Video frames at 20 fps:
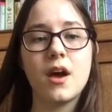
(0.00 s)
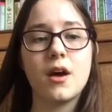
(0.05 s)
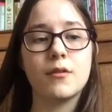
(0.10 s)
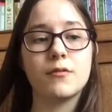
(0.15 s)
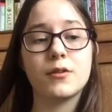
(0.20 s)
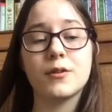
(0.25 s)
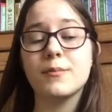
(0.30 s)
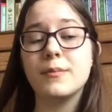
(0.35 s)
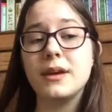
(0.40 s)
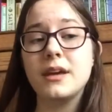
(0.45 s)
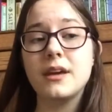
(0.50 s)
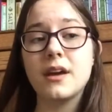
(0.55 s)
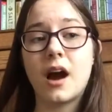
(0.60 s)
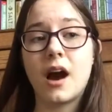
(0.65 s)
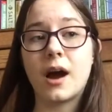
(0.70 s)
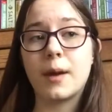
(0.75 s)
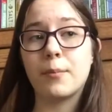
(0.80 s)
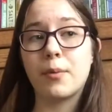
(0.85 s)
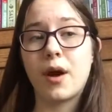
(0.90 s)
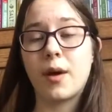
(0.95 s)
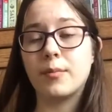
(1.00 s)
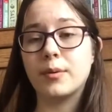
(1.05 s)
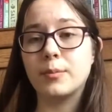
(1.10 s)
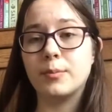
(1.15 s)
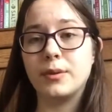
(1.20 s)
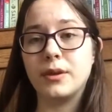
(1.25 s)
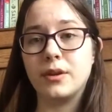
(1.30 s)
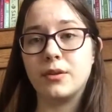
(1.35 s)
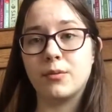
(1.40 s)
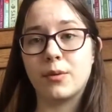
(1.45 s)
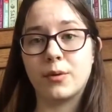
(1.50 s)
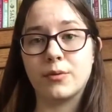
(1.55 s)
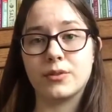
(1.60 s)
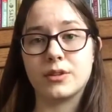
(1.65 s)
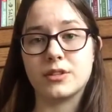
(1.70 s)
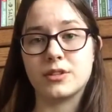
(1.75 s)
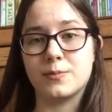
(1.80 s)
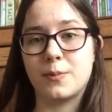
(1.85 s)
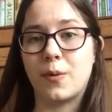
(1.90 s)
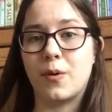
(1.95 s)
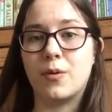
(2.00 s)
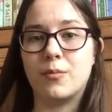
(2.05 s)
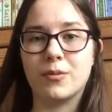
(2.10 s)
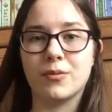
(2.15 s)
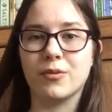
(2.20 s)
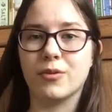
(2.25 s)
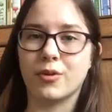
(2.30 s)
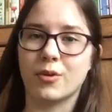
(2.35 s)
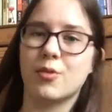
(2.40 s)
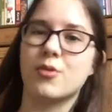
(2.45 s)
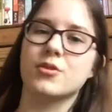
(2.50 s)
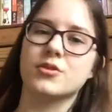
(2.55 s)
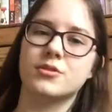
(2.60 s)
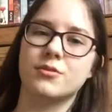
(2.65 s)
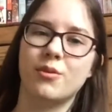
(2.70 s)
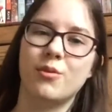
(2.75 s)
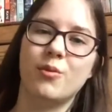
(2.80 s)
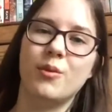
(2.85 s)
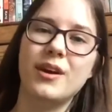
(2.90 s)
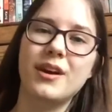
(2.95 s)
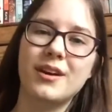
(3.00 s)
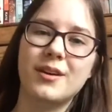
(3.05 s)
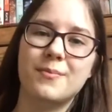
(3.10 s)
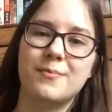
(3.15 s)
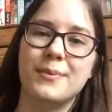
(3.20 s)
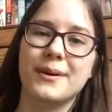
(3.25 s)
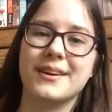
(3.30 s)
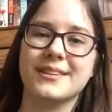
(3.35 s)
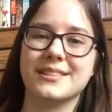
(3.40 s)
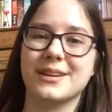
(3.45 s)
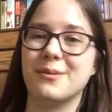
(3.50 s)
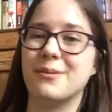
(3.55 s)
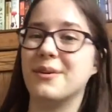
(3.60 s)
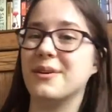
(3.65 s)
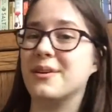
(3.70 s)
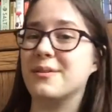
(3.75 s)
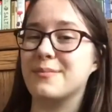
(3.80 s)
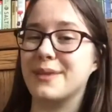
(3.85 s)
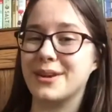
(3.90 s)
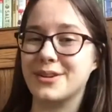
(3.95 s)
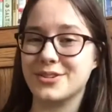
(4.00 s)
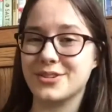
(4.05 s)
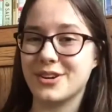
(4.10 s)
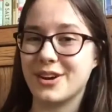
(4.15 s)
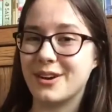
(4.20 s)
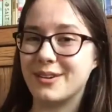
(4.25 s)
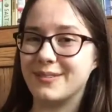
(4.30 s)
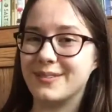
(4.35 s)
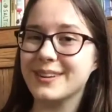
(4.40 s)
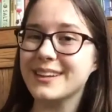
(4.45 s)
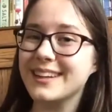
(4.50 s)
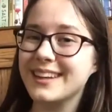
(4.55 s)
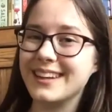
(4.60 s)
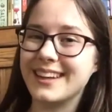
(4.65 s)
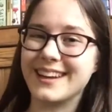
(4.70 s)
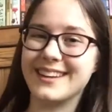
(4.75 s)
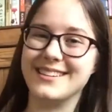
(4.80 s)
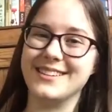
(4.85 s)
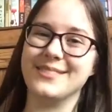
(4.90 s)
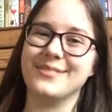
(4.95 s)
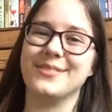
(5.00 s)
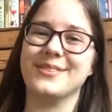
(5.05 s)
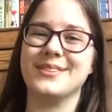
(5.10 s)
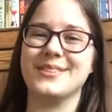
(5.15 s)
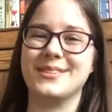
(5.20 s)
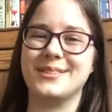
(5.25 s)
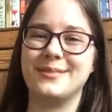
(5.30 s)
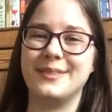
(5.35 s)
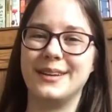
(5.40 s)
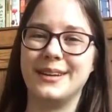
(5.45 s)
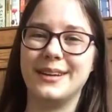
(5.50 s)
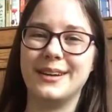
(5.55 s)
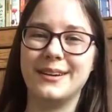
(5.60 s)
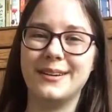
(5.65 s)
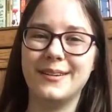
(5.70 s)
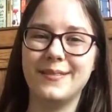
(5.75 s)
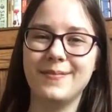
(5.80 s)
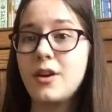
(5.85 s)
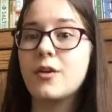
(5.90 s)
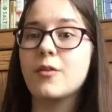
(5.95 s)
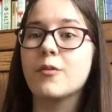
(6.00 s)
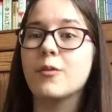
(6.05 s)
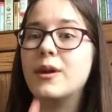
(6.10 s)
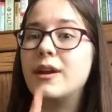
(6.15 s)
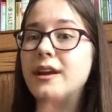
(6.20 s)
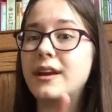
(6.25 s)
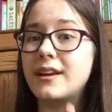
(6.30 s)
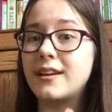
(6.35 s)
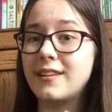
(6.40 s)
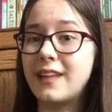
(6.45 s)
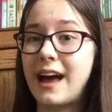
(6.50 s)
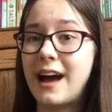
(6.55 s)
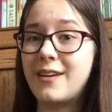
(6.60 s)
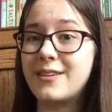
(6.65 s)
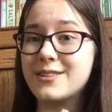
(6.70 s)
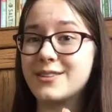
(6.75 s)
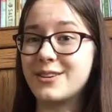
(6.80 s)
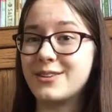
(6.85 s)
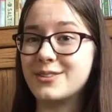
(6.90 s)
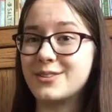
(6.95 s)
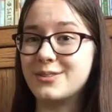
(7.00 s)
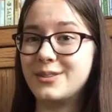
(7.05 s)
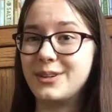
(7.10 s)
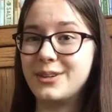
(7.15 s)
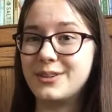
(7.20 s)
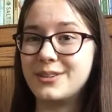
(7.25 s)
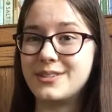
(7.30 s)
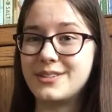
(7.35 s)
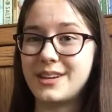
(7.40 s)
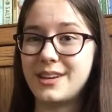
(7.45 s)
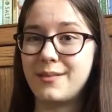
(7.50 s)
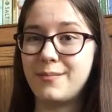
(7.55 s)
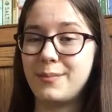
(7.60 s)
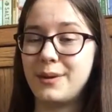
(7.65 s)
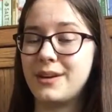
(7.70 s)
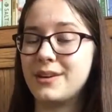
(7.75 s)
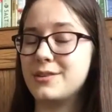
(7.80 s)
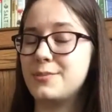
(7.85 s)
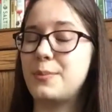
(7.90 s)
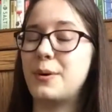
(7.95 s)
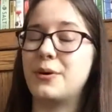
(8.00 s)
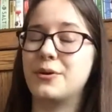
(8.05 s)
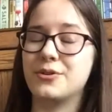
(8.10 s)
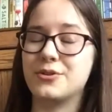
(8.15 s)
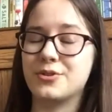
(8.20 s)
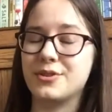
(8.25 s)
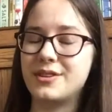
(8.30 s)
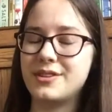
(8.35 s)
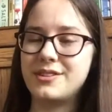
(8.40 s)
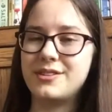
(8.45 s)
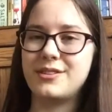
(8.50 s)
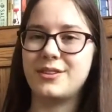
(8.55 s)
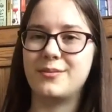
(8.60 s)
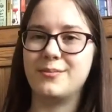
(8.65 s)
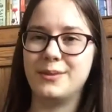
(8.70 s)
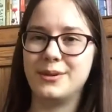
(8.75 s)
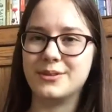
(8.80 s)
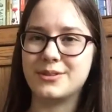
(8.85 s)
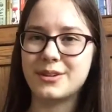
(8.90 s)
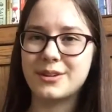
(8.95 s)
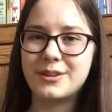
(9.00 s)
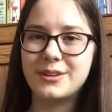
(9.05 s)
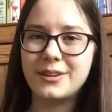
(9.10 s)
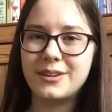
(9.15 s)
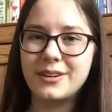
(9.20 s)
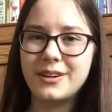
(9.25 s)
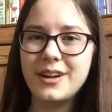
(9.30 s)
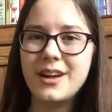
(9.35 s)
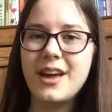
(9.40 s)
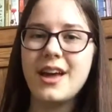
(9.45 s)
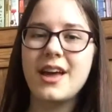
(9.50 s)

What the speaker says: For me, I probably wrote this poem over the course of a week because I wanted to make sure I really liked it for this video. Reading it aloud is also a good tip because poetry is so musical.